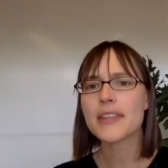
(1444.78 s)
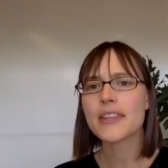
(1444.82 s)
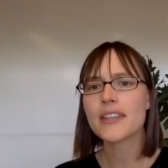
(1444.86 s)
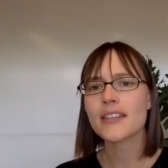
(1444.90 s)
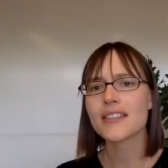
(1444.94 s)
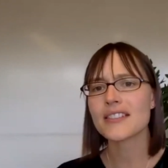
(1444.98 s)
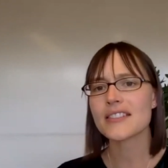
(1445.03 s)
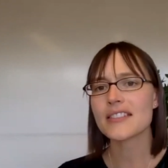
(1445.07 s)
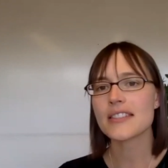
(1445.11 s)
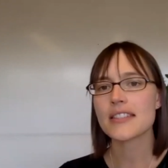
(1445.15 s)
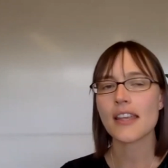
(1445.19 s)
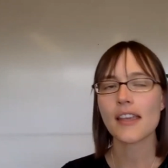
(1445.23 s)

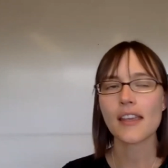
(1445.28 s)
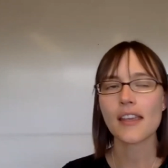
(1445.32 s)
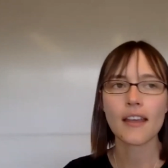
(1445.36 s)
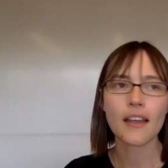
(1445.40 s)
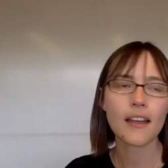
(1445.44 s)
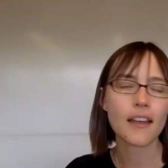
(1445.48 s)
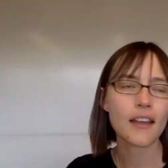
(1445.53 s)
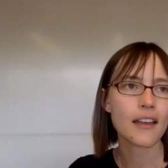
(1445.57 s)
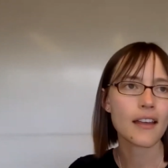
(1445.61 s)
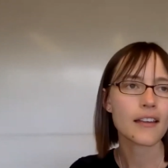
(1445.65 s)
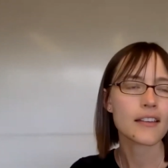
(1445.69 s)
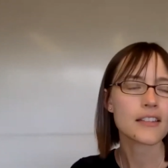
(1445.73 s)
there's like
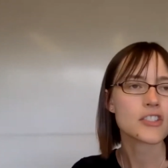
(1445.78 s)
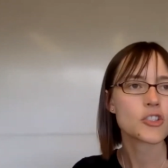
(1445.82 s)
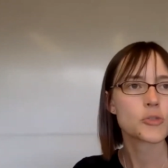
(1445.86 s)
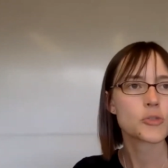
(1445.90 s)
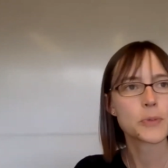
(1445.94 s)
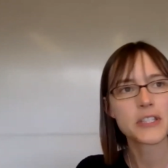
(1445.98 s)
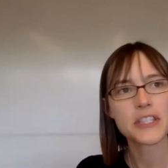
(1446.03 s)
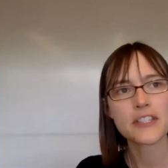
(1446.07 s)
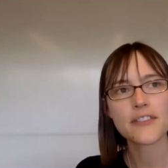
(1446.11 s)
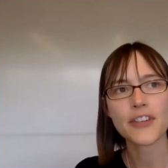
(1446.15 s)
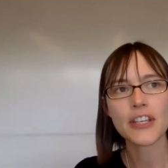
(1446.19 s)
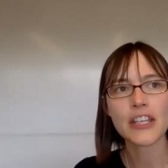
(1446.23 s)
a
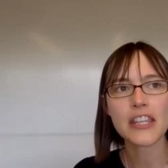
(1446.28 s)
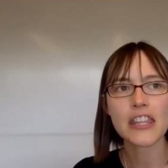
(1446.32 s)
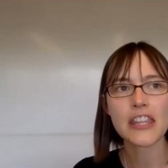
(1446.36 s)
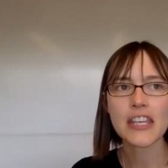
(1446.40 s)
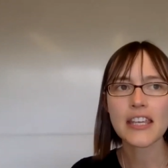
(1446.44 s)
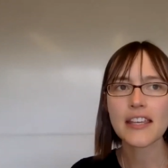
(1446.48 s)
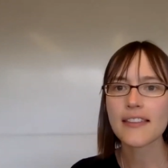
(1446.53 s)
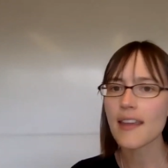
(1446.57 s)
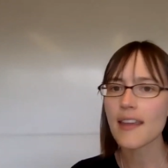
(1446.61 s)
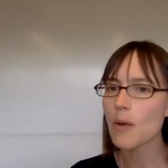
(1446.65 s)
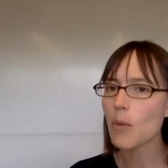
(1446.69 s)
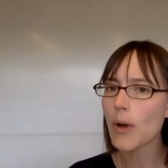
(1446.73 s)
specific
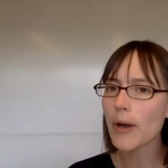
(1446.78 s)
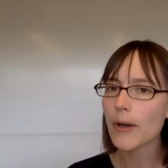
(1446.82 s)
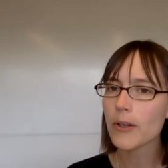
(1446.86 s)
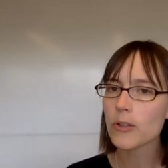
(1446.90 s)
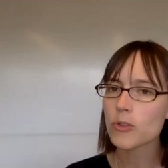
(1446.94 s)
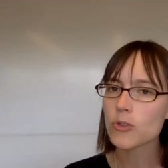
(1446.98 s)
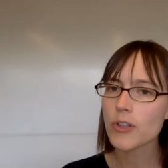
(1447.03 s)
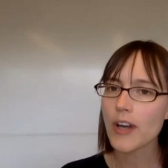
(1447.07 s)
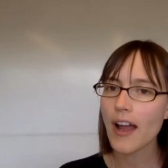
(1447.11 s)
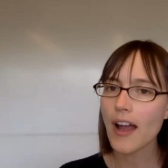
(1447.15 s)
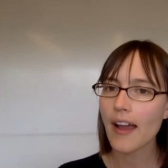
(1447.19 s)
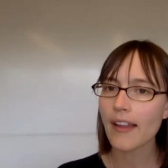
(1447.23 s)
thing they want to
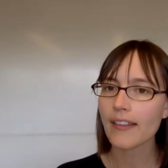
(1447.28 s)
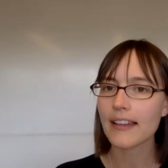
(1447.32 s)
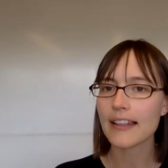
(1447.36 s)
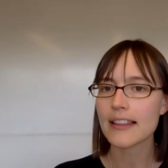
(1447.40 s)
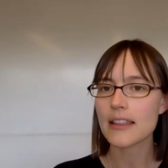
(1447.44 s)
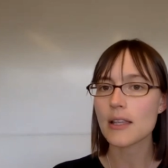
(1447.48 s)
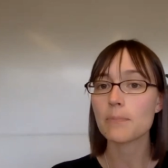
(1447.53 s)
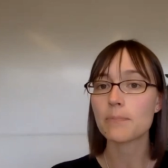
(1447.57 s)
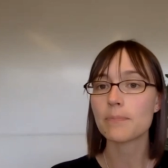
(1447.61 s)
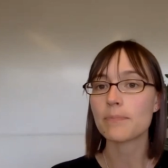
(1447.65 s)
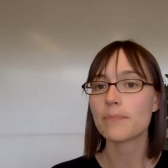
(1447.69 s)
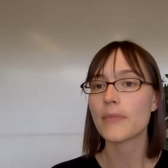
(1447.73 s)
try like
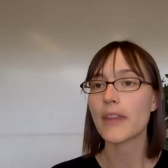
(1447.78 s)
the